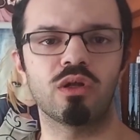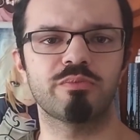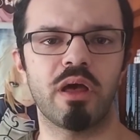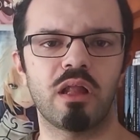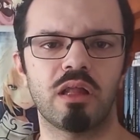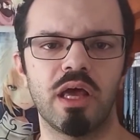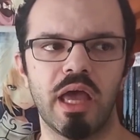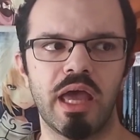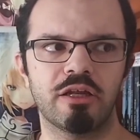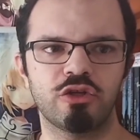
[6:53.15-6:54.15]
smell,
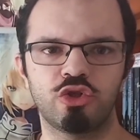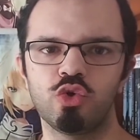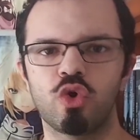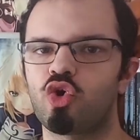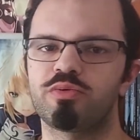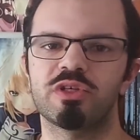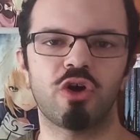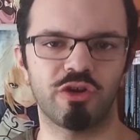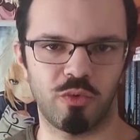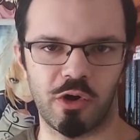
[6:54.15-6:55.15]
and 2 corpses
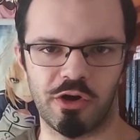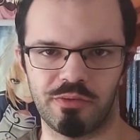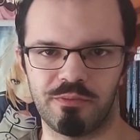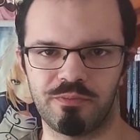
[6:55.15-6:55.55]
on the water.